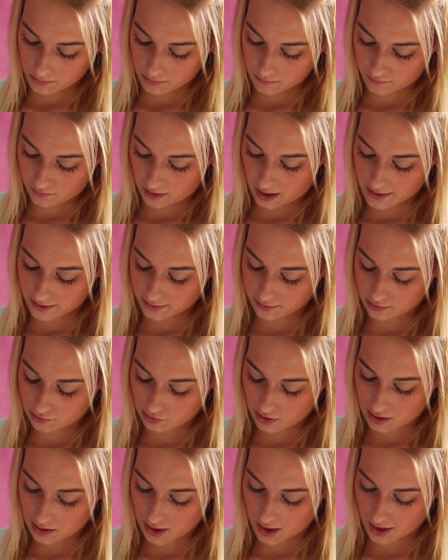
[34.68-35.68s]
We were just
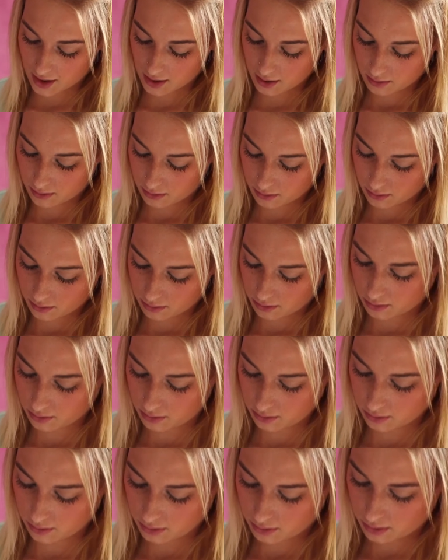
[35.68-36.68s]
given a name.
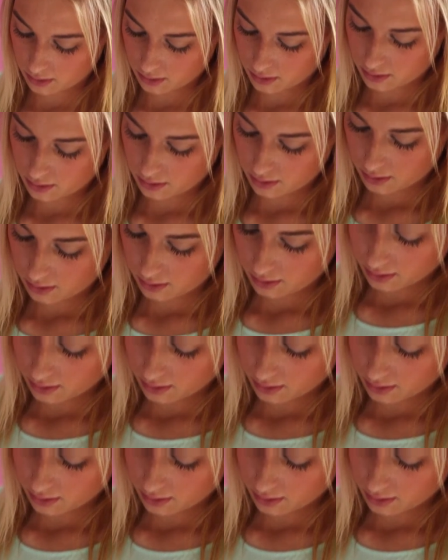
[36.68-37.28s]
Um,